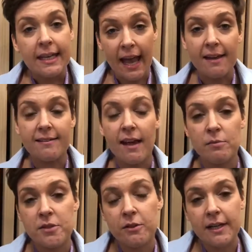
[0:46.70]
Yes,
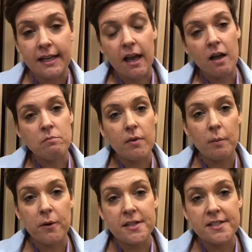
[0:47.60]
absolutely.
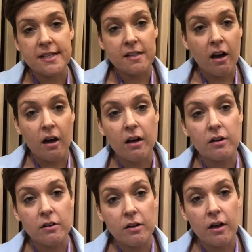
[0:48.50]
Apprentices
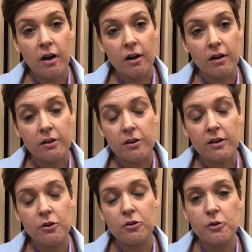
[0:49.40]
are
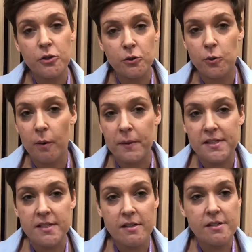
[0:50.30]
crucial to our
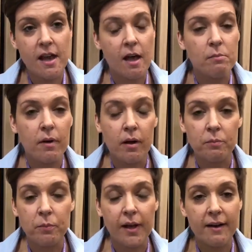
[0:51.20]
business.
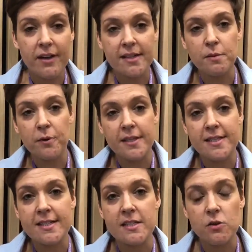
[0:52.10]
We have
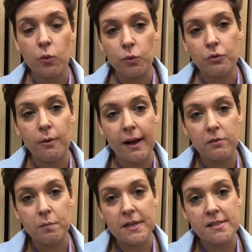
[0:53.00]
ex-apprentices all
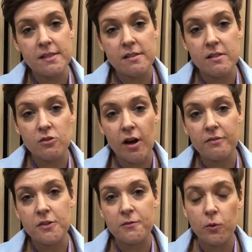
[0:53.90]
throughout the business that
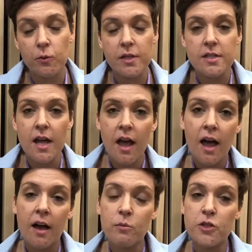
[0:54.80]
drive us forward.
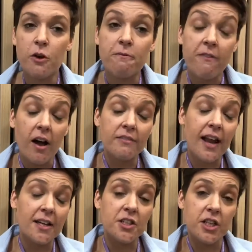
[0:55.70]
We took on 5
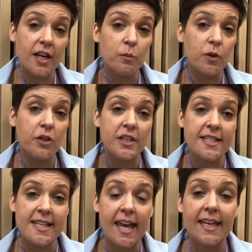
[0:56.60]
last year and we're looking
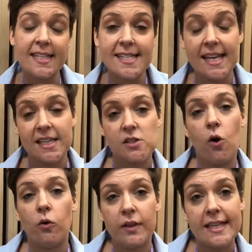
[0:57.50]
to take 6
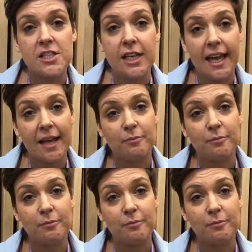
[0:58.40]
on this year.